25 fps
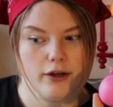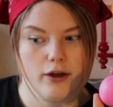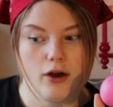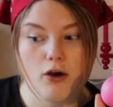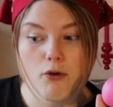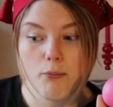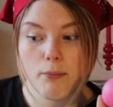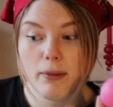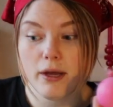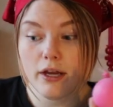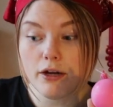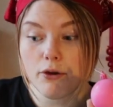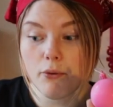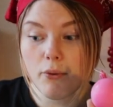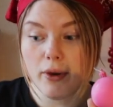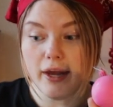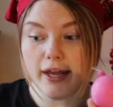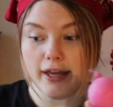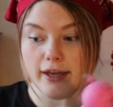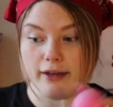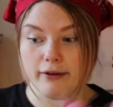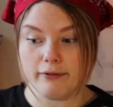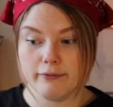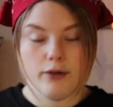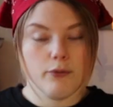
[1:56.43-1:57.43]
Oh, by the
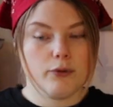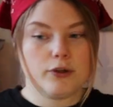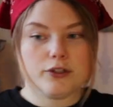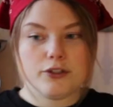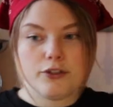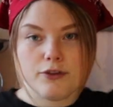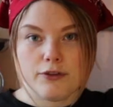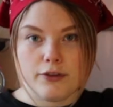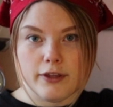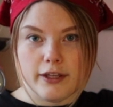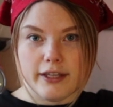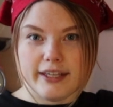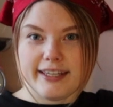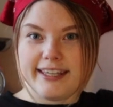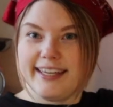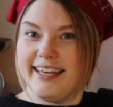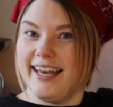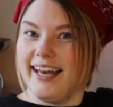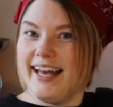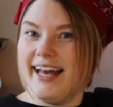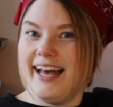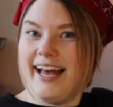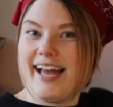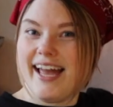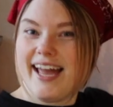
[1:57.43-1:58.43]
way, what do you think?
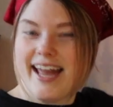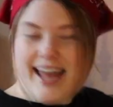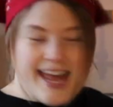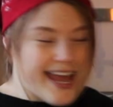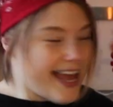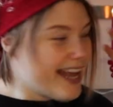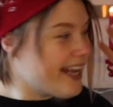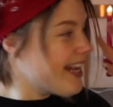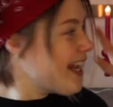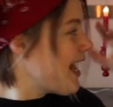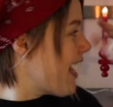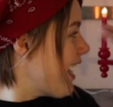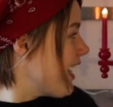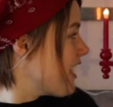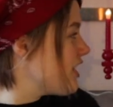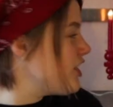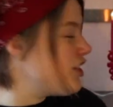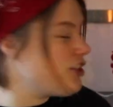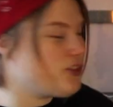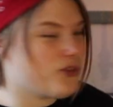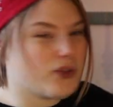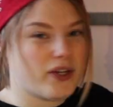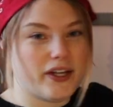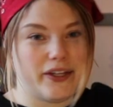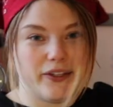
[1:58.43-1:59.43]
I
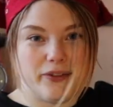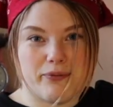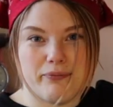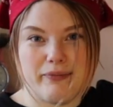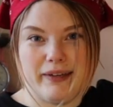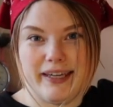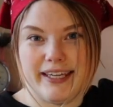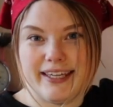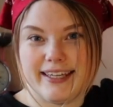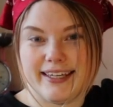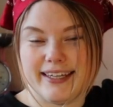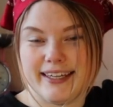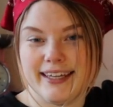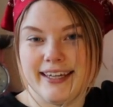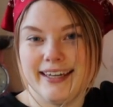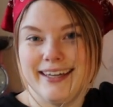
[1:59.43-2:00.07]
actually tried to make